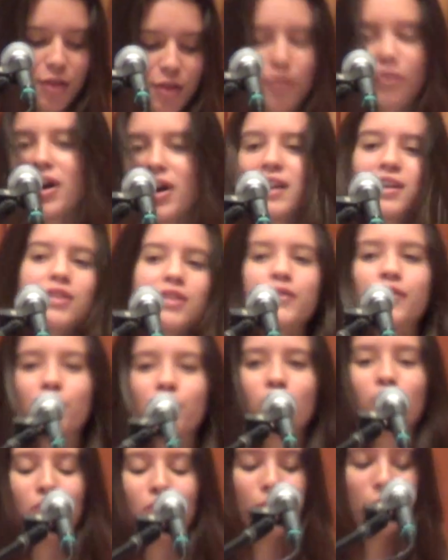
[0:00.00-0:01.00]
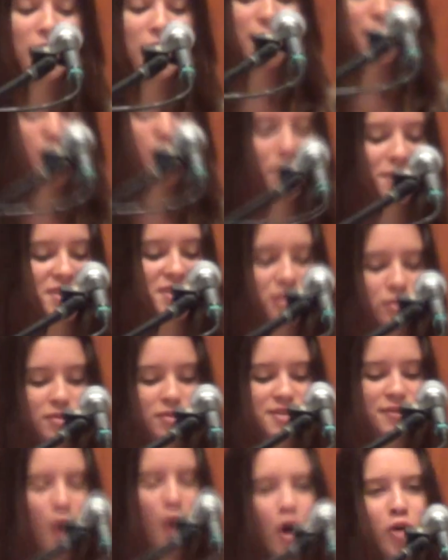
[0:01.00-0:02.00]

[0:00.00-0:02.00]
The ride is fraught with obstacles of